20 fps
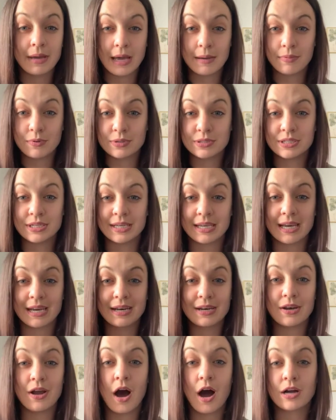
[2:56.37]
able to
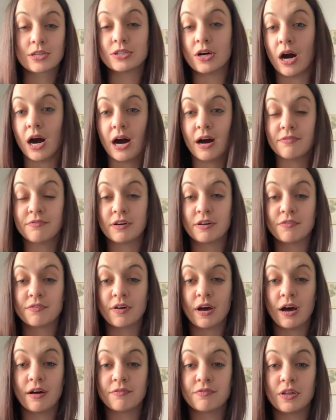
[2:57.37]
get knocked off
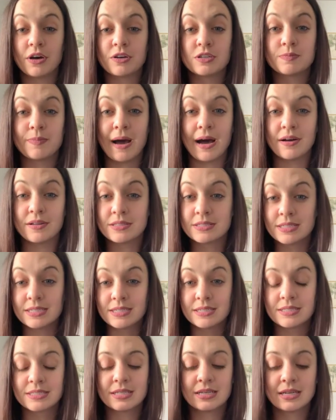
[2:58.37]
of those
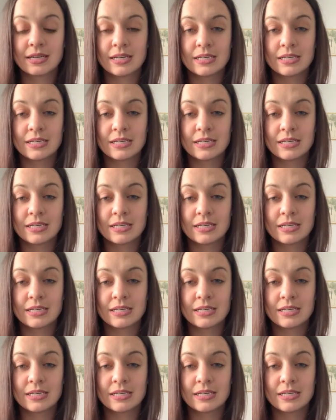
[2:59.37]
balances